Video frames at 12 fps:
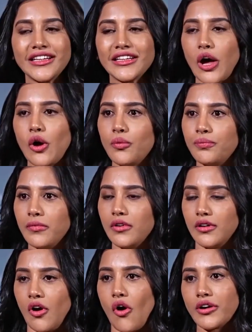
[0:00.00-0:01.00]
now
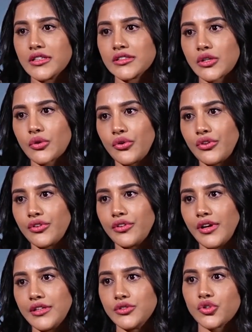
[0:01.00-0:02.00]
audience are going to
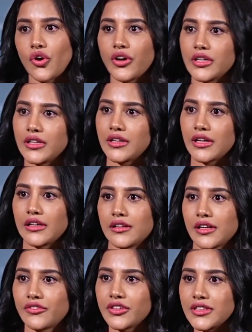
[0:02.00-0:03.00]
enjoy it and trailer
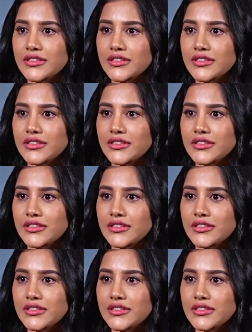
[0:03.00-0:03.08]
everything is